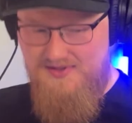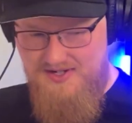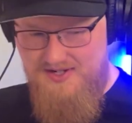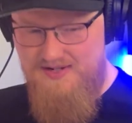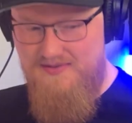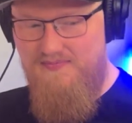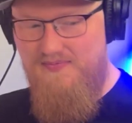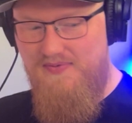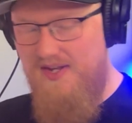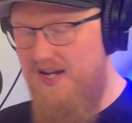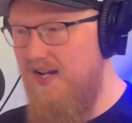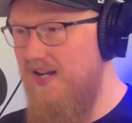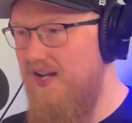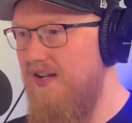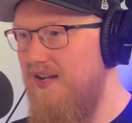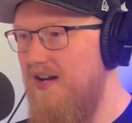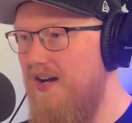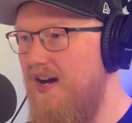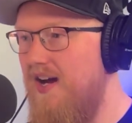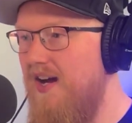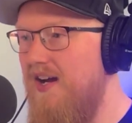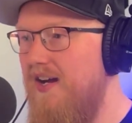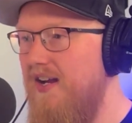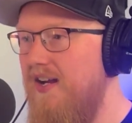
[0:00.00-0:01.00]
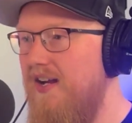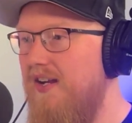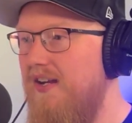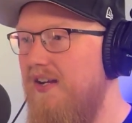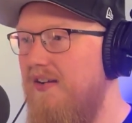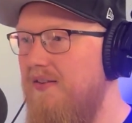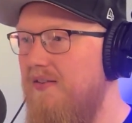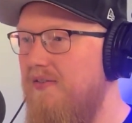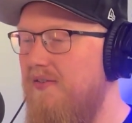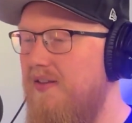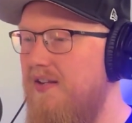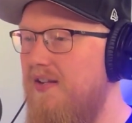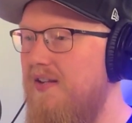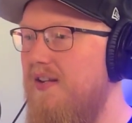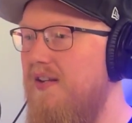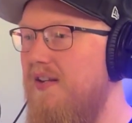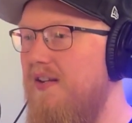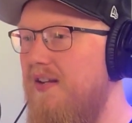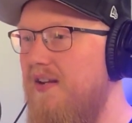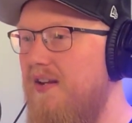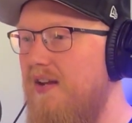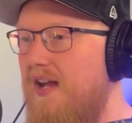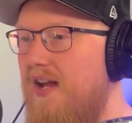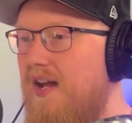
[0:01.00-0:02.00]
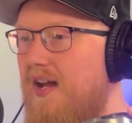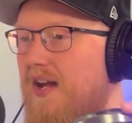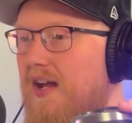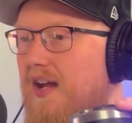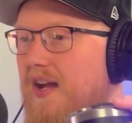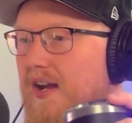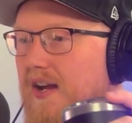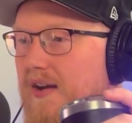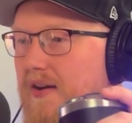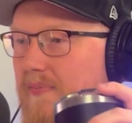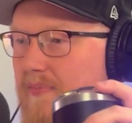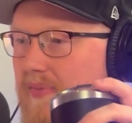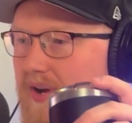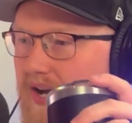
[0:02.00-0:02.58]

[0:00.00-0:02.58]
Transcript: Yep. A- I the am